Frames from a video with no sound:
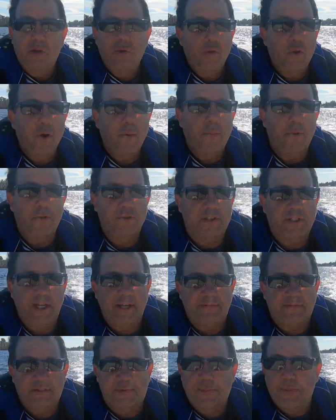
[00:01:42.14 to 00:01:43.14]
normal
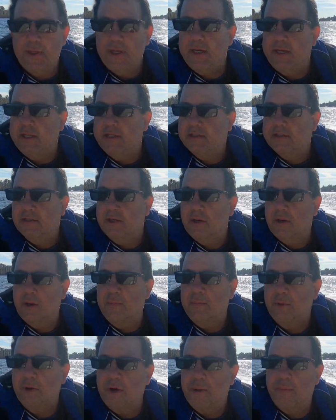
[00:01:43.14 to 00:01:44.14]
safe speed, so
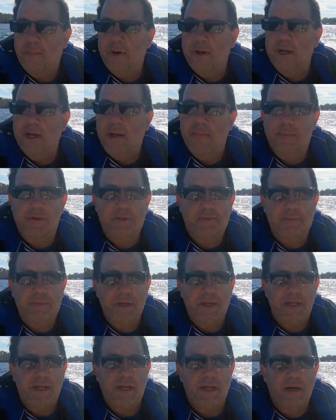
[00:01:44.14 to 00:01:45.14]
I'm going to bring up the
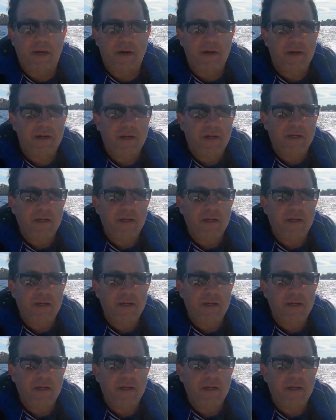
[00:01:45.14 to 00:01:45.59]
speed here.